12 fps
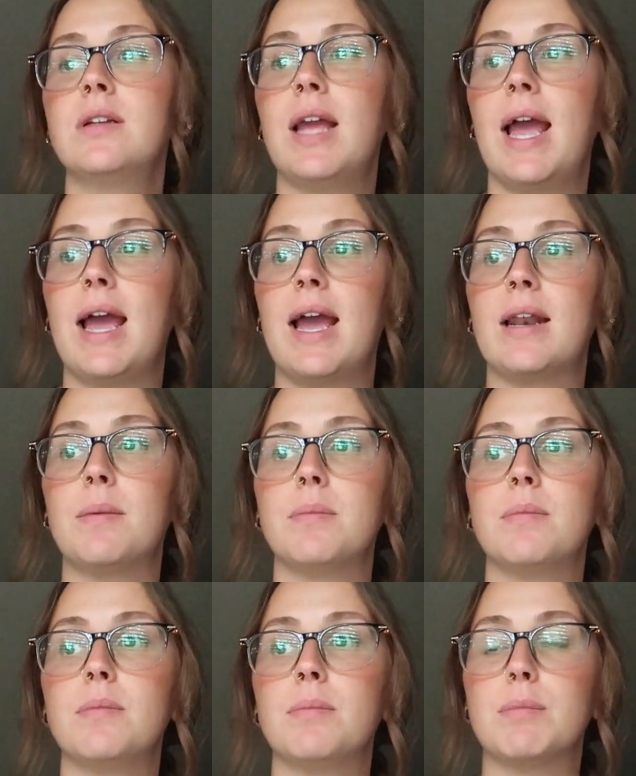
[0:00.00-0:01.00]
and
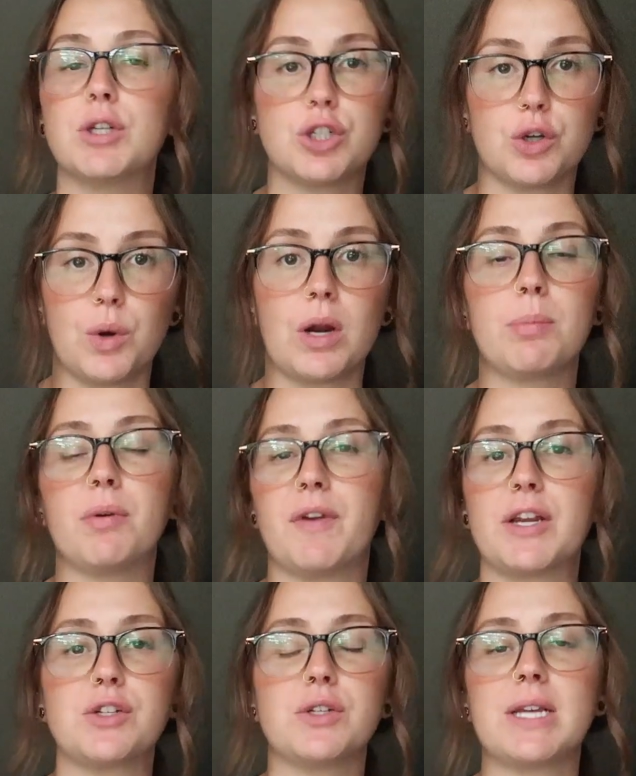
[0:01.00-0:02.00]
mature and
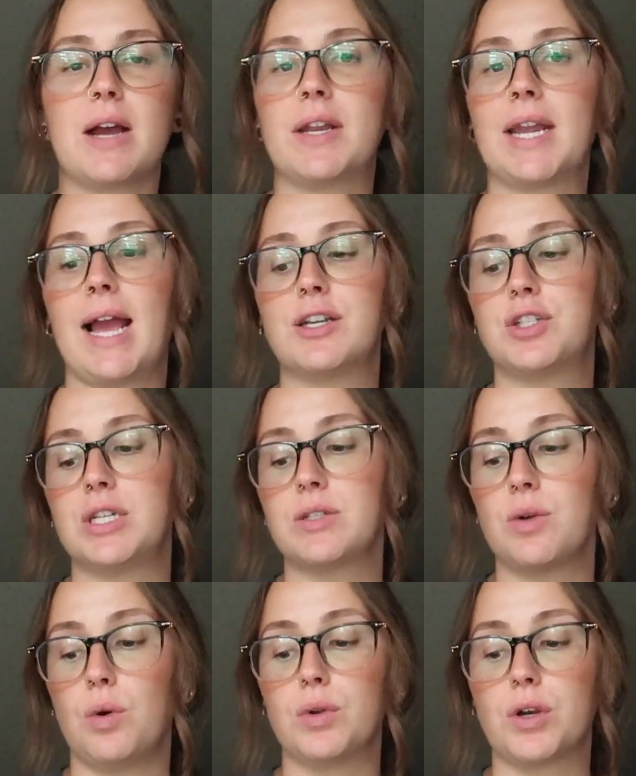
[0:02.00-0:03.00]
professional sounding as she's
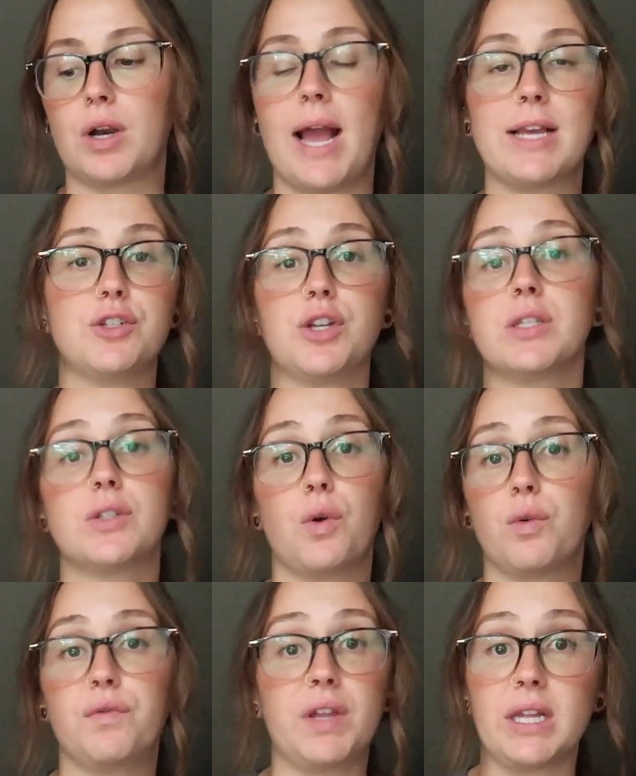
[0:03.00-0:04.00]
older as just
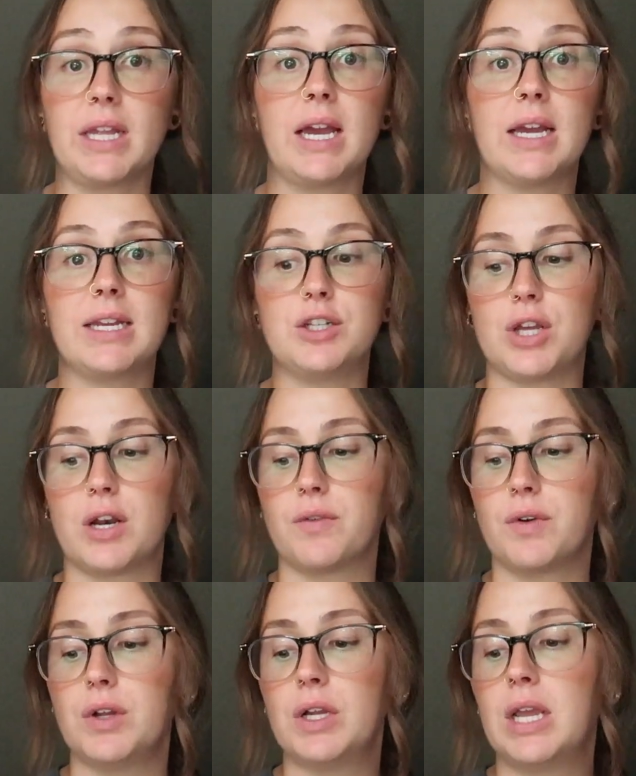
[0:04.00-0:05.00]
Ophelia in
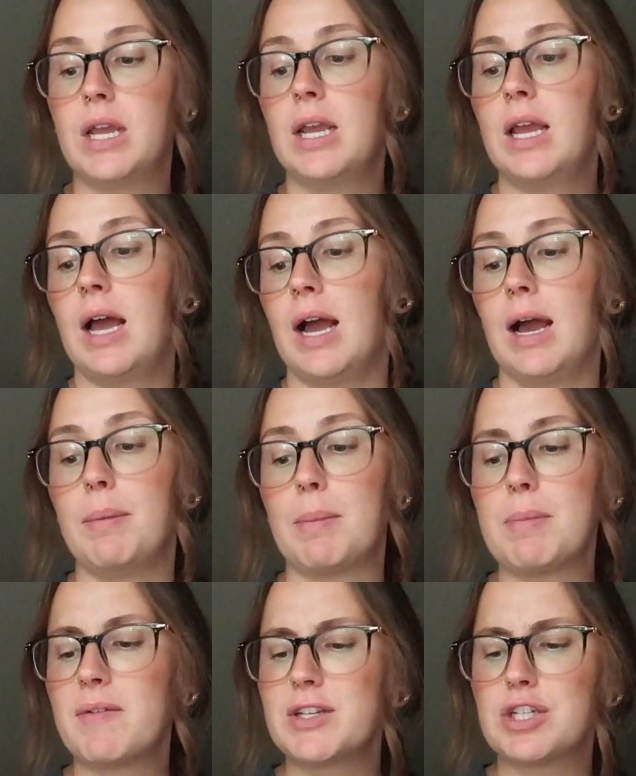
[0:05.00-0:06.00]
general. Um, I'm
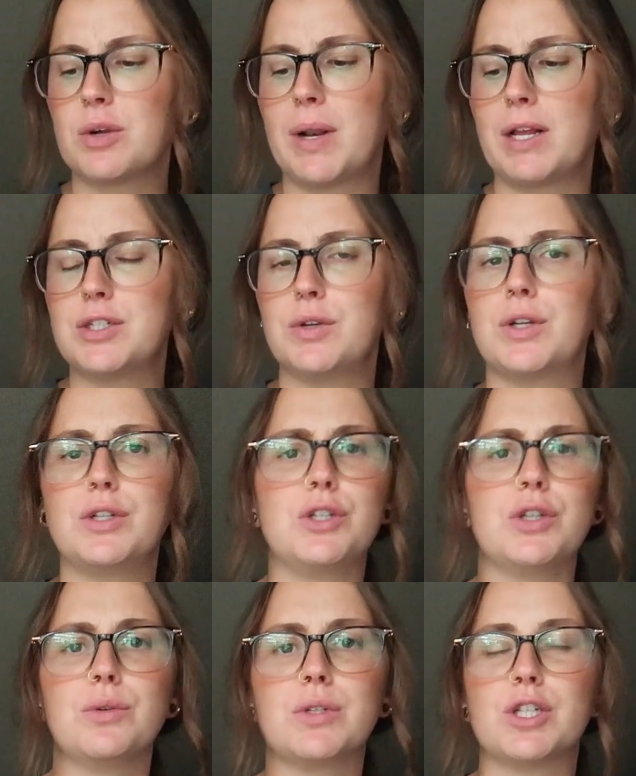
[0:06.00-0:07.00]
not really sure what else you could
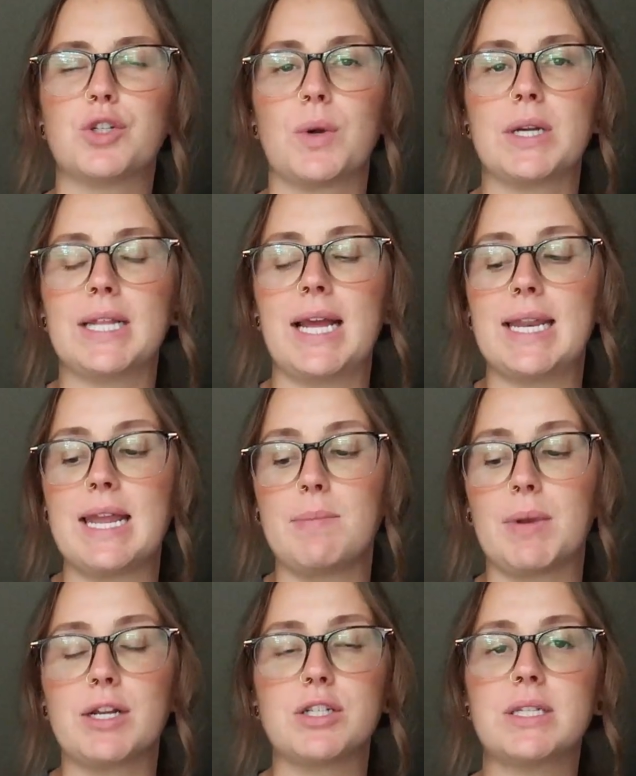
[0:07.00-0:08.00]
do to shorten that name,
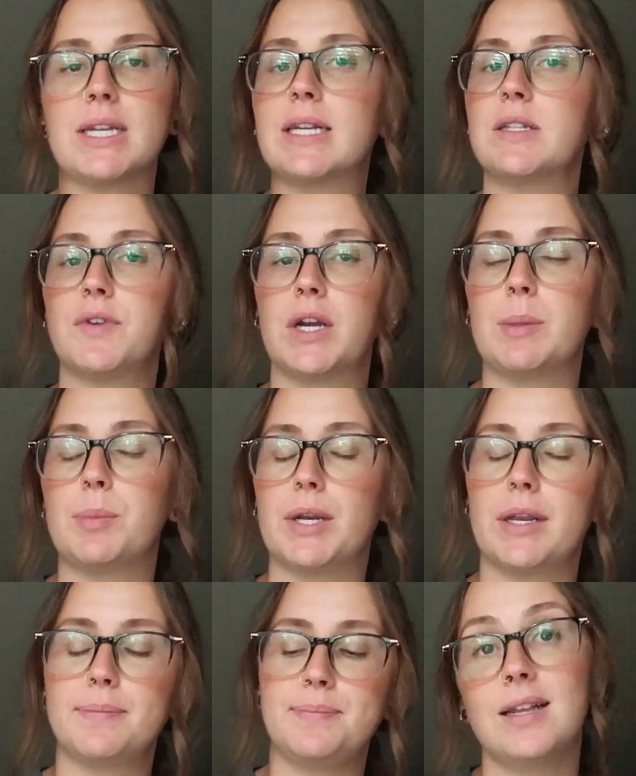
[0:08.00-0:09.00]
but I just think it's very
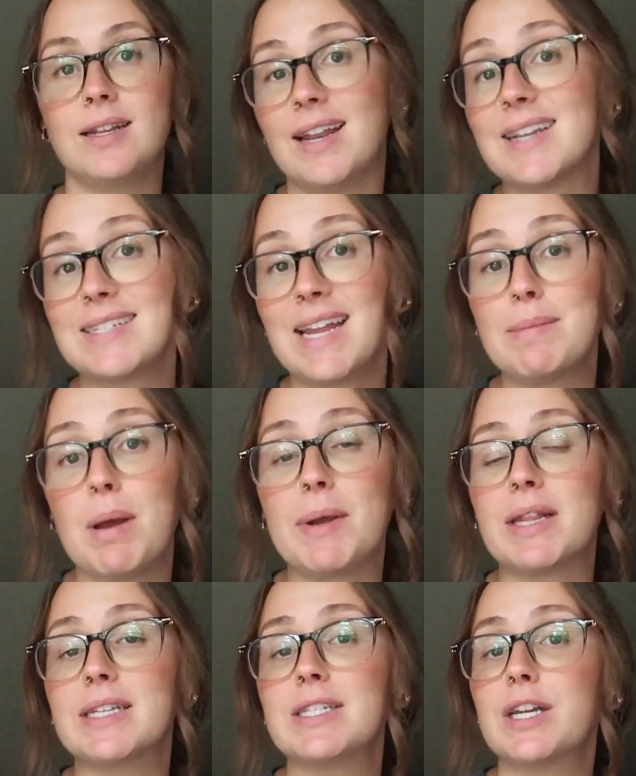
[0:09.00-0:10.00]
pretty. Next name on my
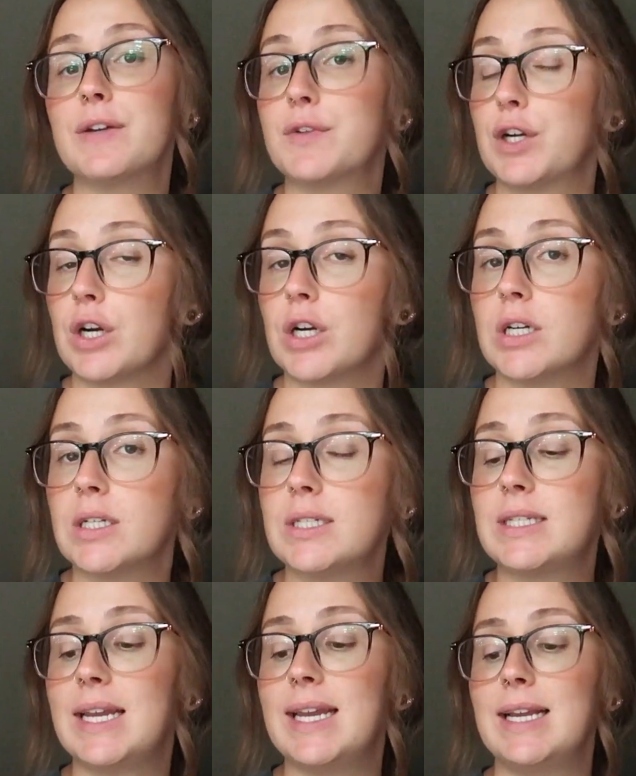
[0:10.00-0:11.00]
list of
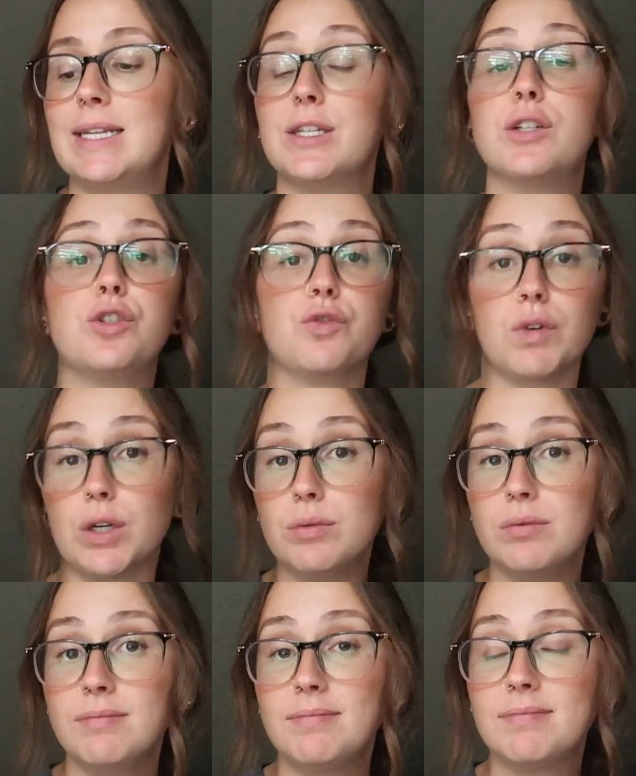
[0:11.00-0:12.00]
girls is Drew.